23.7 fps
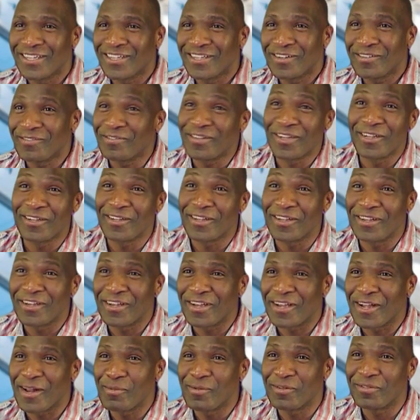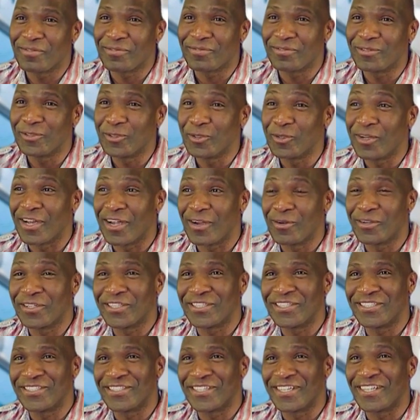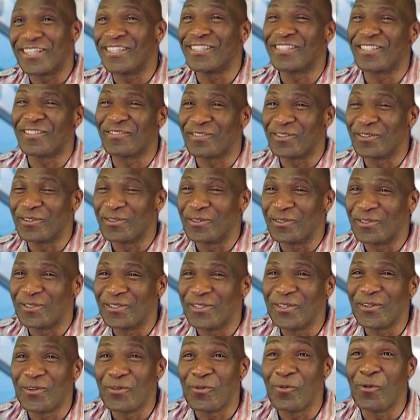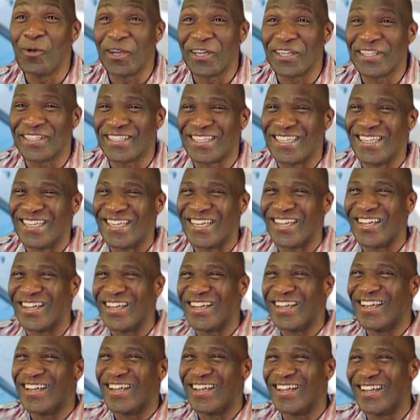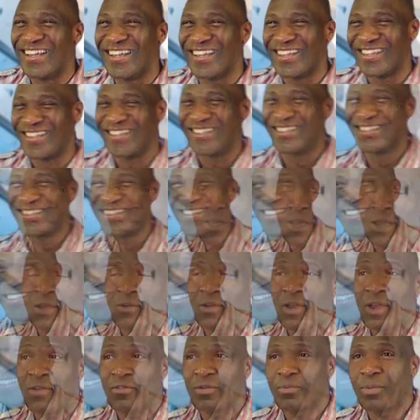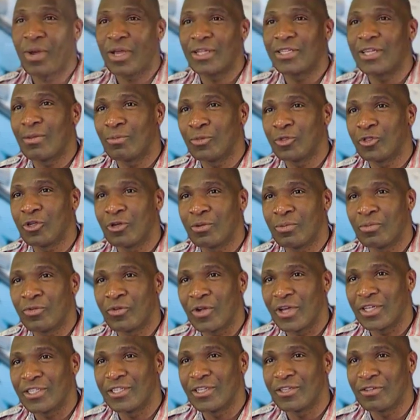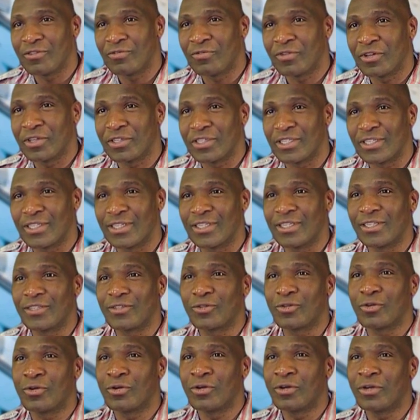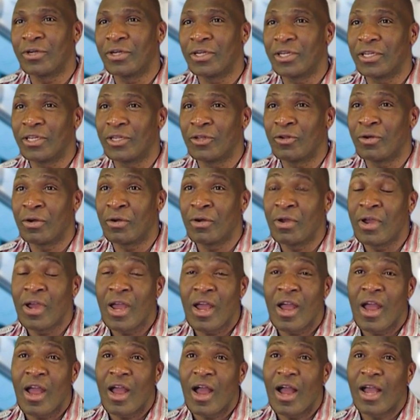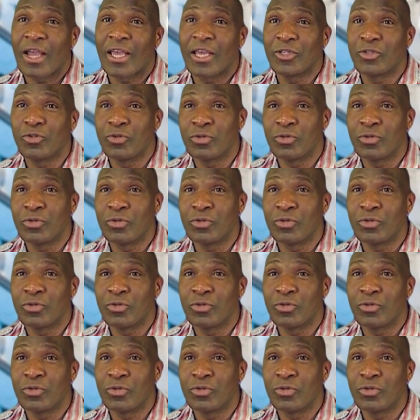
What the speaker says: I've learned a couple of new languages, at least a few words. I have a part-time job right at the university, so you know, I get